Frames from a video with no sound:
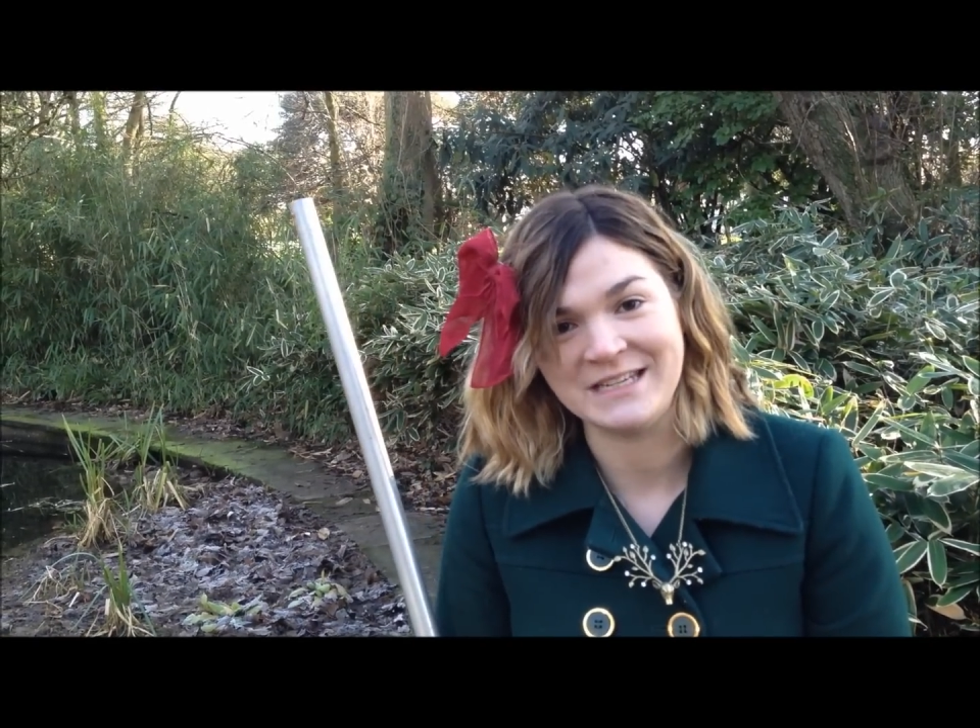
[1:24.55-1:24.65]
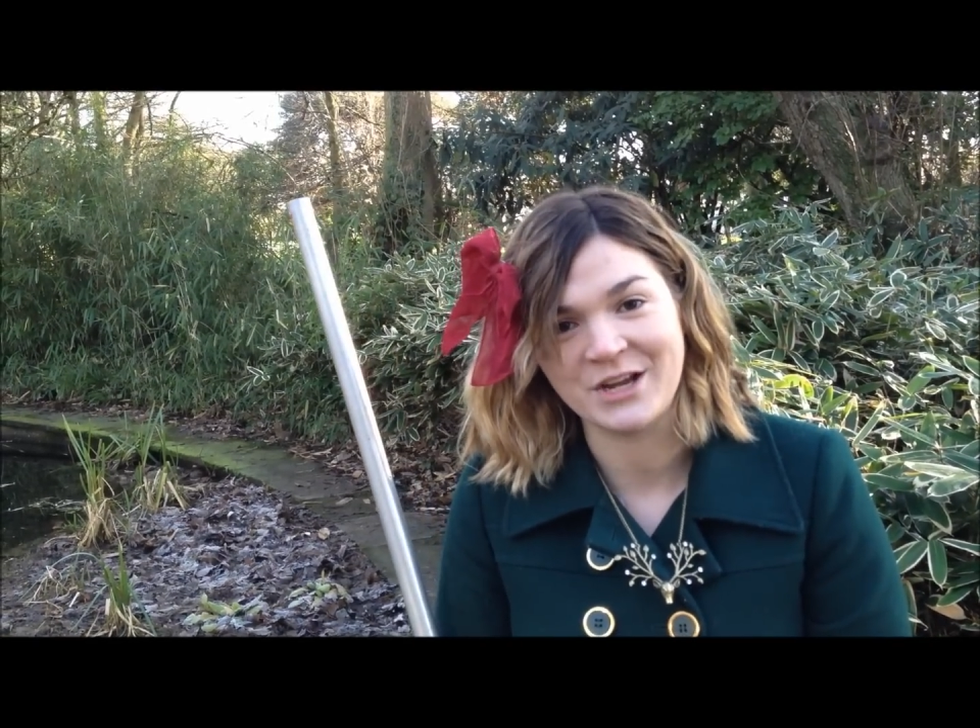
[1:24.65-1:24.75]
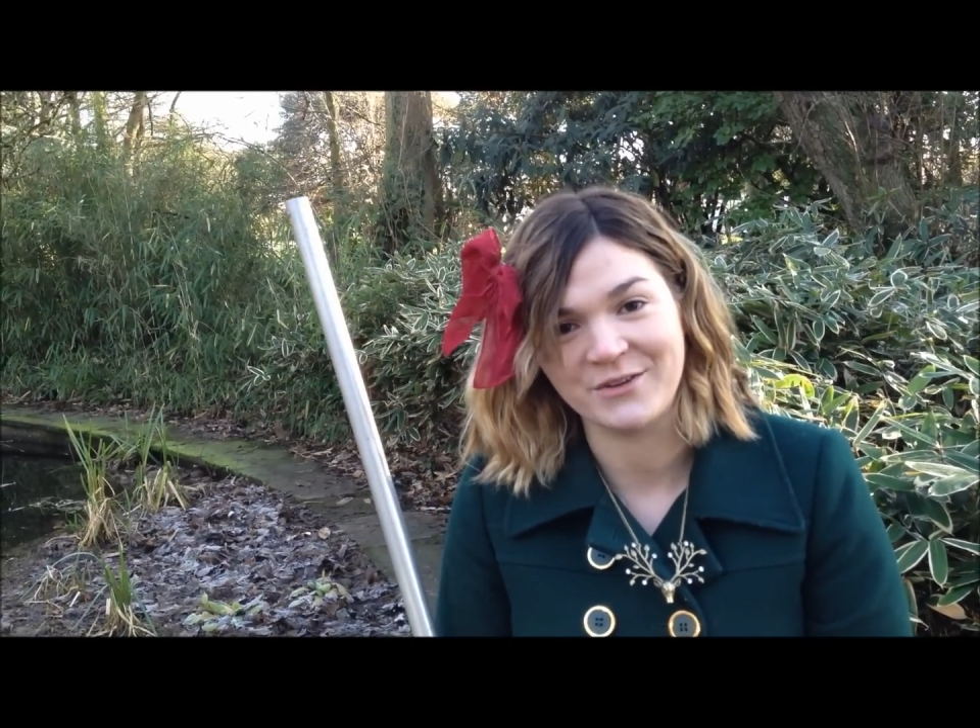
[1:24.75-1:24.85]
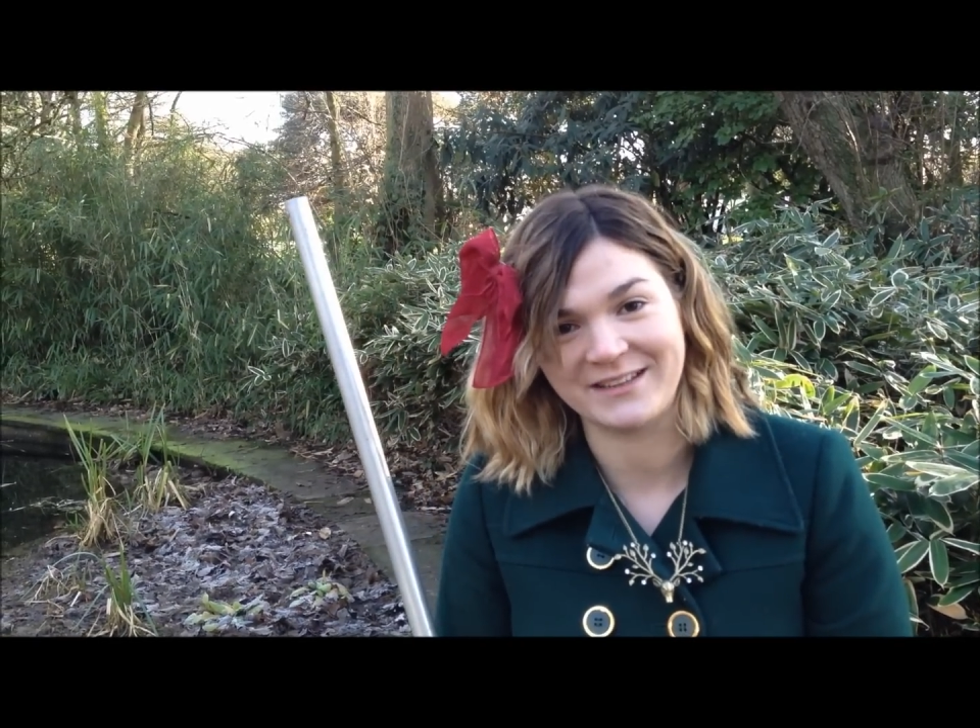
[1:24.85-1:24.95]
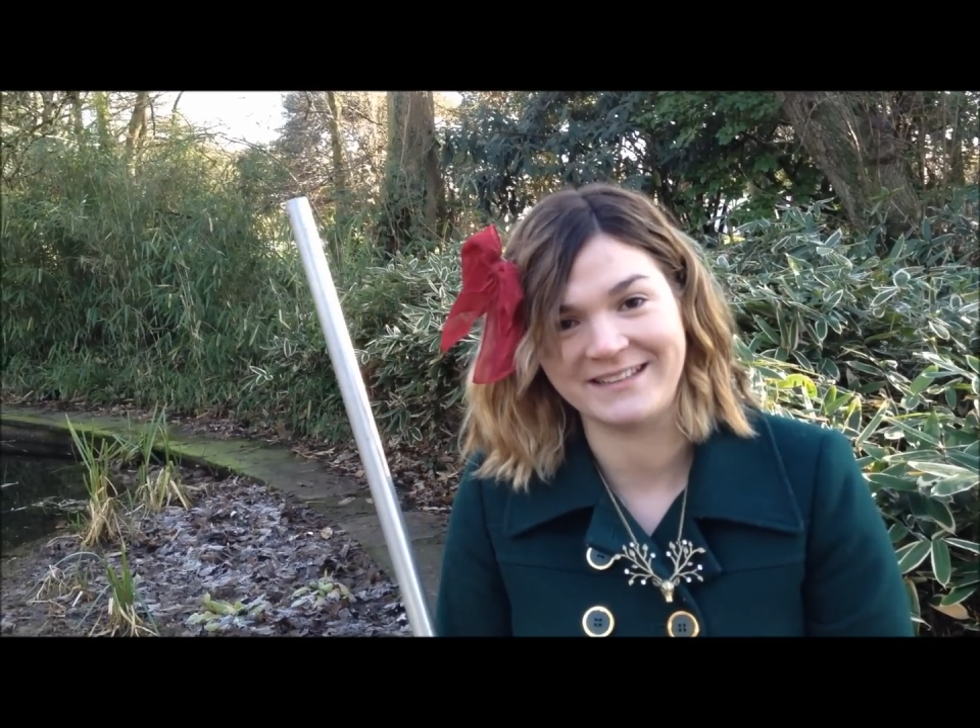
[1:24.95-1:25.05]

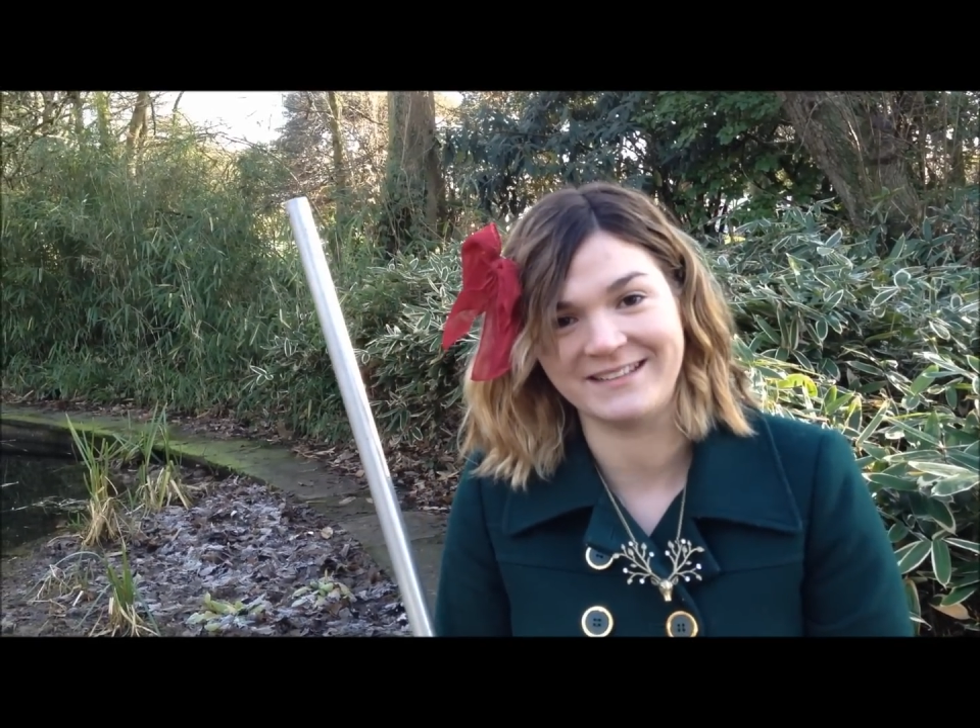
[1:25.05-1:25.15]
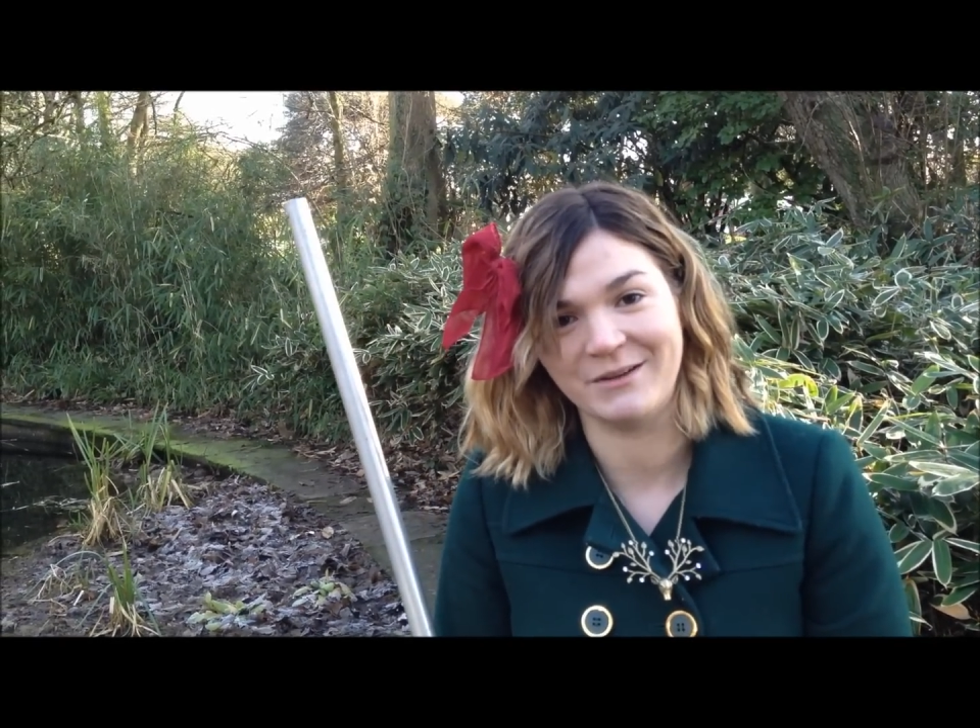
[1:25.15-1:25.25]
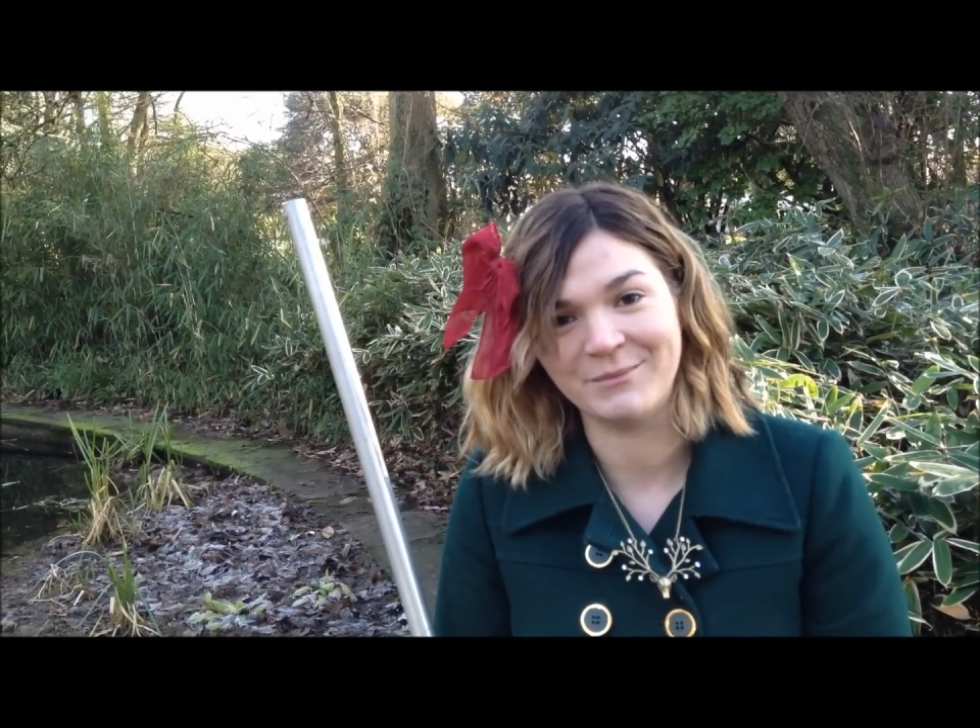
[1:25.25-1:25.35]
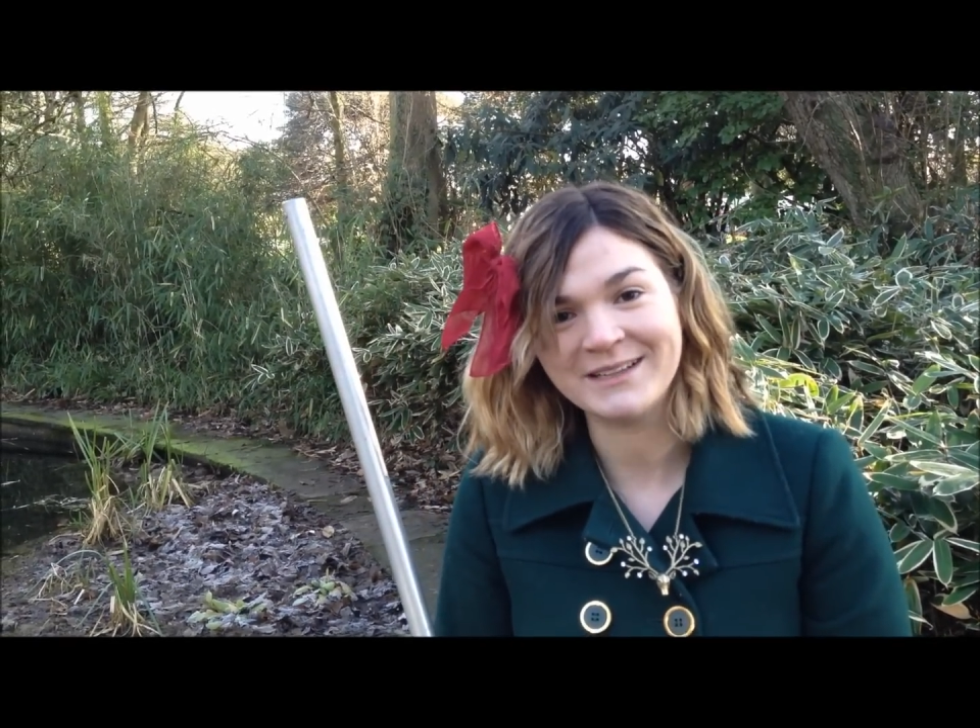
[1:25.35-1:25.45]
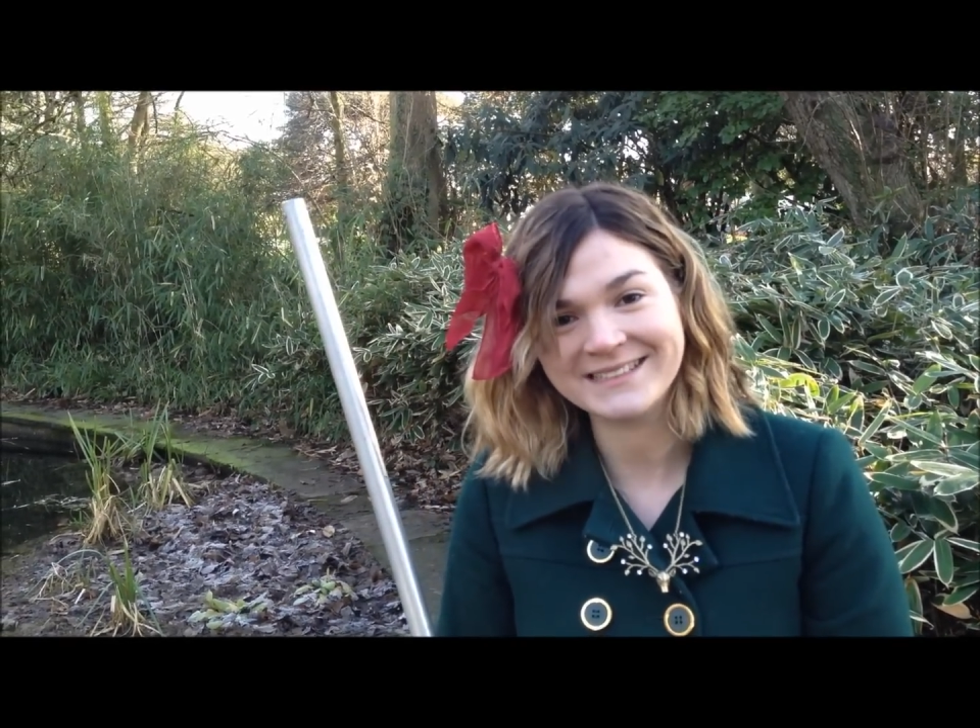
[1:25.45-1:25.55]

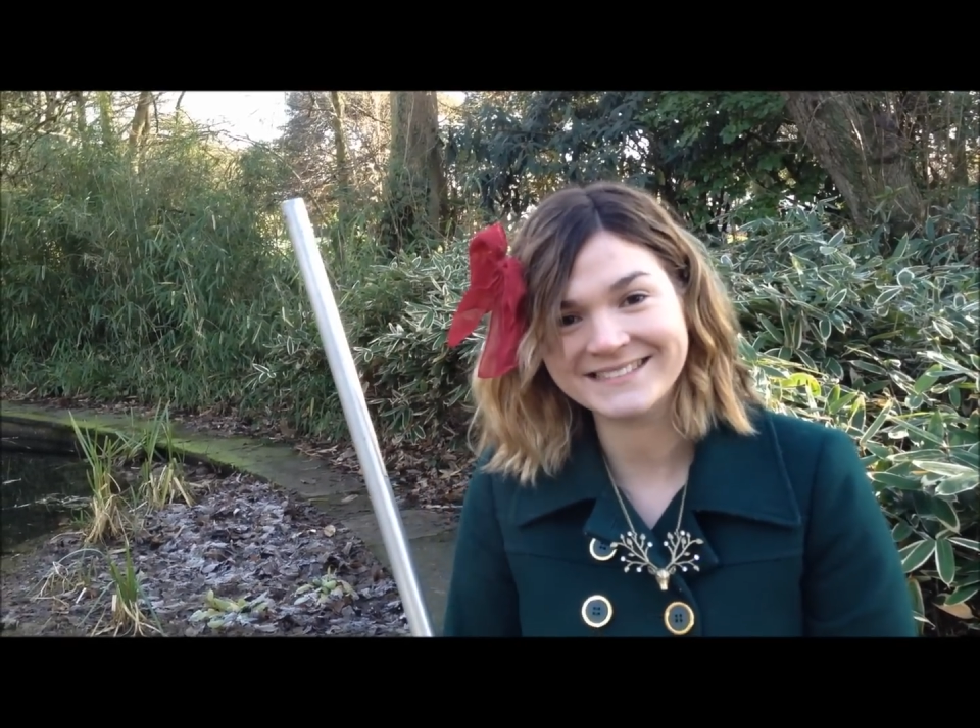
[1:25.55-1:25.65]
ecosystem.